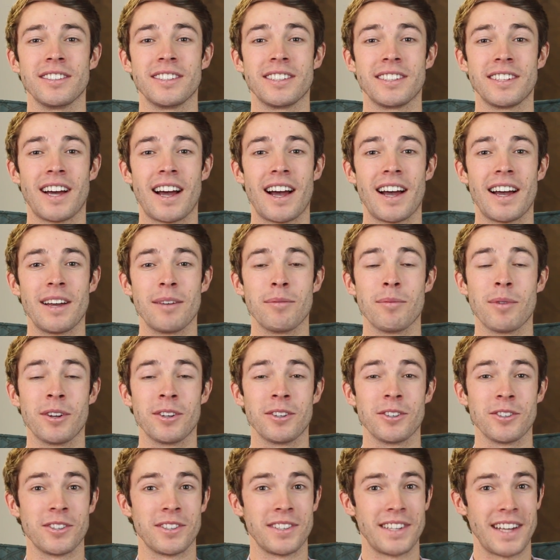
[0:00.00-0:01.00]
time
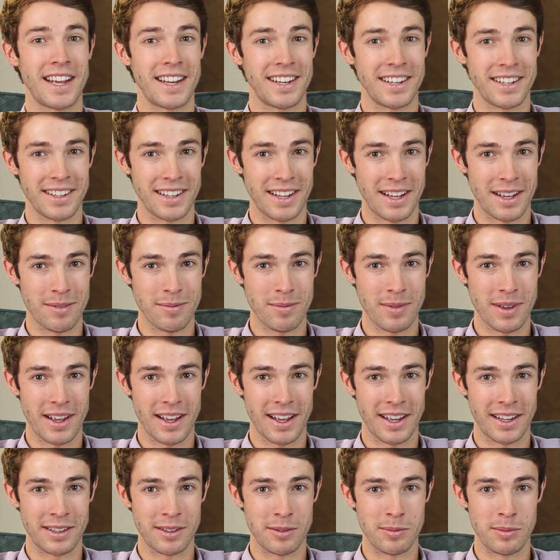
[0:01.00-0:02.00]
understanding them
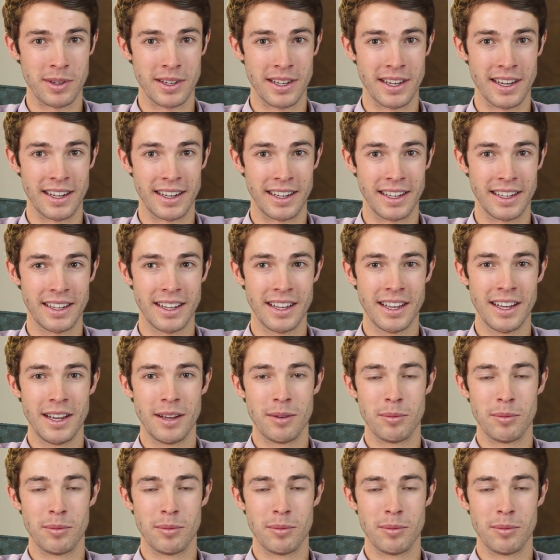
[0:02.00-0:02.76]
at the beginning,